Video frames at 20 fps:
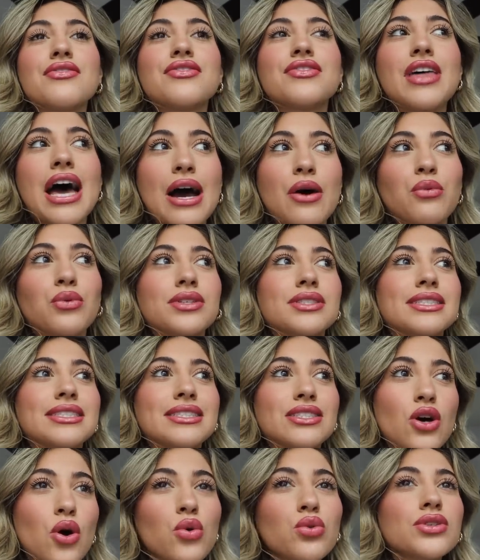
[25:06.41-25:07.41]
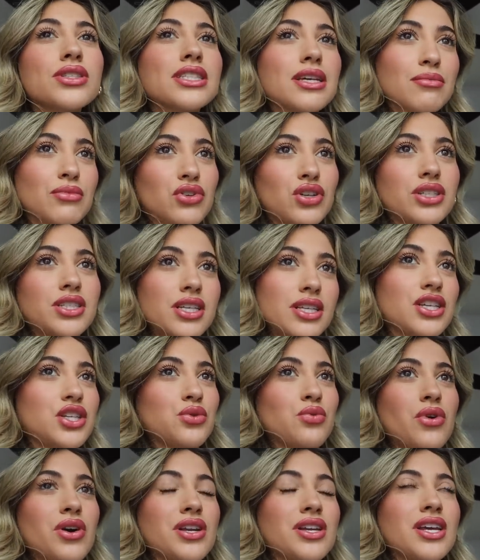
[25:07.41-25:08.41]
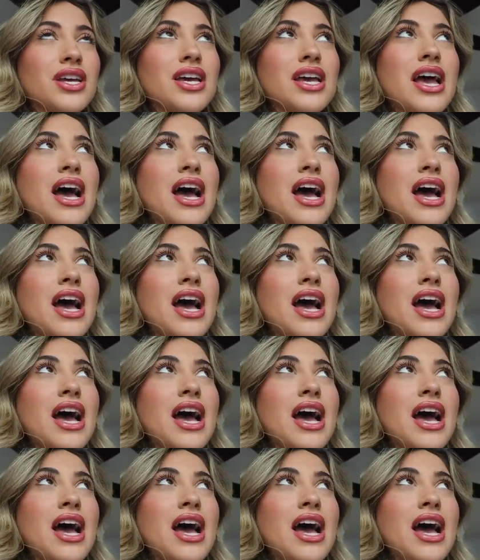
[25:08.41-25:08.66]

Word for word: that was so similar to this one.